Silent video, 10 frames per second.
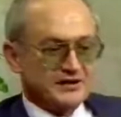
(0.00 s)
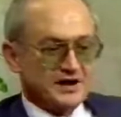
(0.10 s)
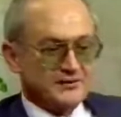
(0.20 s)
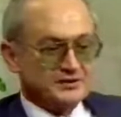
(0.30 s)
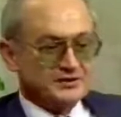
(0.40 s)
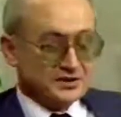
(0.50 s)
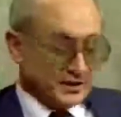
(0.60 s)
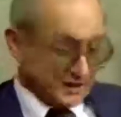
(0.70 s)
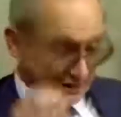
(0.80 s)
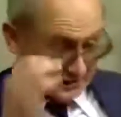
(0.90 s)
is garbage.
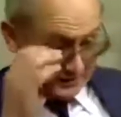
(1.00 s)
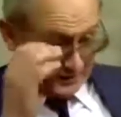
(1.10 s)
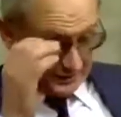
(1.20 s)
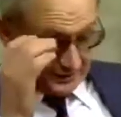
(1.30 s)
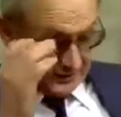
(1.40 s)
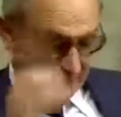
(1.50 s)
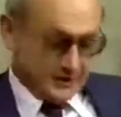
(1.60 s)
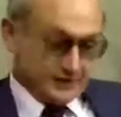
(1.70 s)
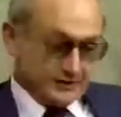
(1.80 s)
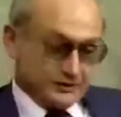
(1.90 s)

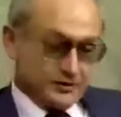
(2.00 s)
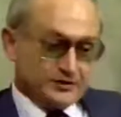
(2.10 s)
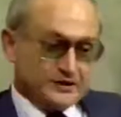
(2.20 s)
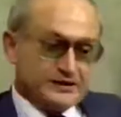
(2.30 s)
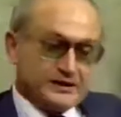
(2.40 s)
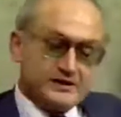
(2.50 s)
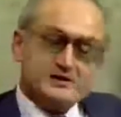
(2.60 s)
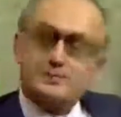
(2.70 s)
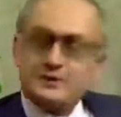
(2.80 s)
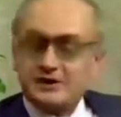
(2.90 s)
You don't need any
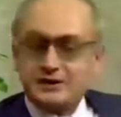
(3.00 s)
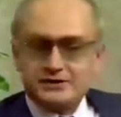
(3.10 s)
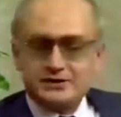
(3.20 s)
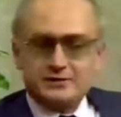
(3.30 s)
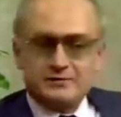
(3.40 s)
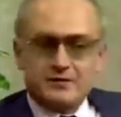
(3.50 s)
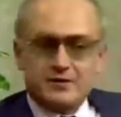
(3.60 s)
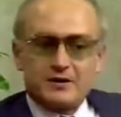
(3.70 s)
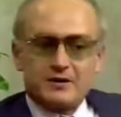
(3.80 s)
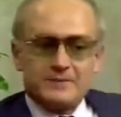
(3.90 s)
espionage
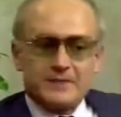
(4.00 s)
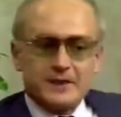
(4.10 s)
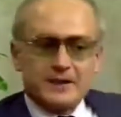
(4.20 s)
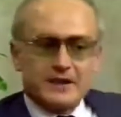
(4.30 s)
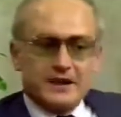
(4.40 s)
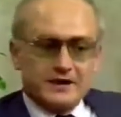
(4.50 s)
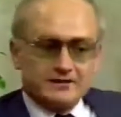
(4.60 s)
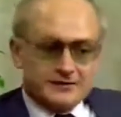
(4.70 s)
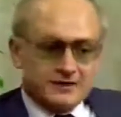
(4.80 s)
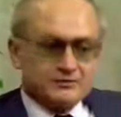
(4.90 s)
anymore. I
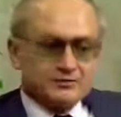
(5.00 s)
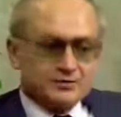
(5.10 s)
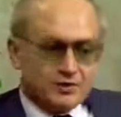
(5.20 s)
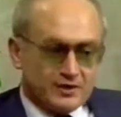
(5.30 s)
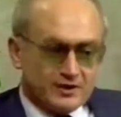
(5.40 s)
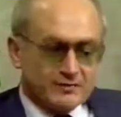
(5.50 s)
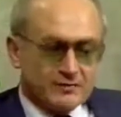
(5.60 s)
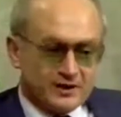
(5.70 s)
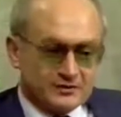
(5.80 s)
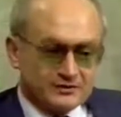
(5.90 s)
have come to talk
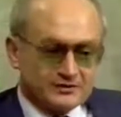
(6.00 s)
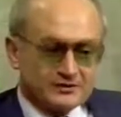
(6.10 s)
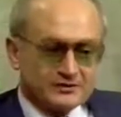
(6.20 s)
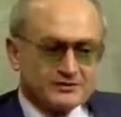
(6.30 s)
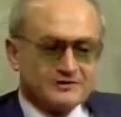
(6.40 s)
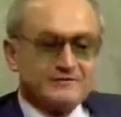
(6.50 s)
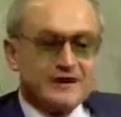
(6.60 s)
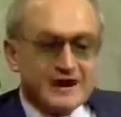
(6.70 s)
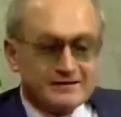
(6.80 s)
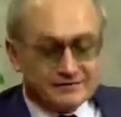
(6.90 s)
about
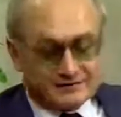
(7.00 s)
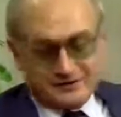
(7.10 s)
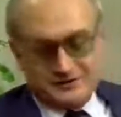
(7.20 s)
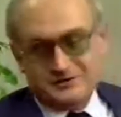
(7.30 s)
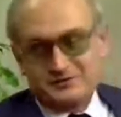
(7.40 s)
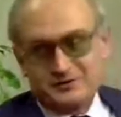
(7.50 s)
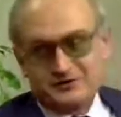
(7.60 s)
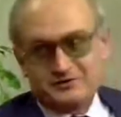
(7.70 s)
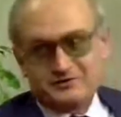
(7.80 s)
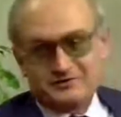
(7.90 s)
survival. It's a
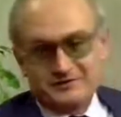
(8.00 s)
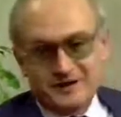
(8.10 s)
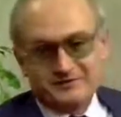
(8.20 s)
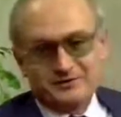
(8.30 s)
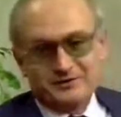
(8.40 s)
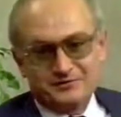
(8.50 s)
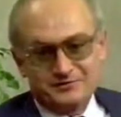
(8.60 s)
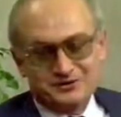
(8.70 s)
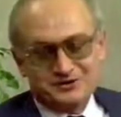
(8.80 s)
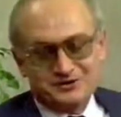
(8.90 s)
question of survival
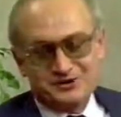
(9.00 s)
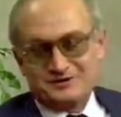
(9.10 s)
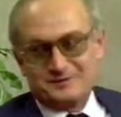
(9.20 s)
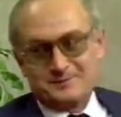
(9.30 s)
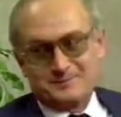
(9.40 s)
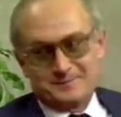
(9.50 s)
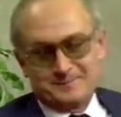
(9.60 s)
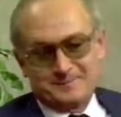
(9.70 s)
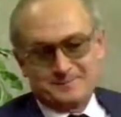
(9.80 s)
of this system.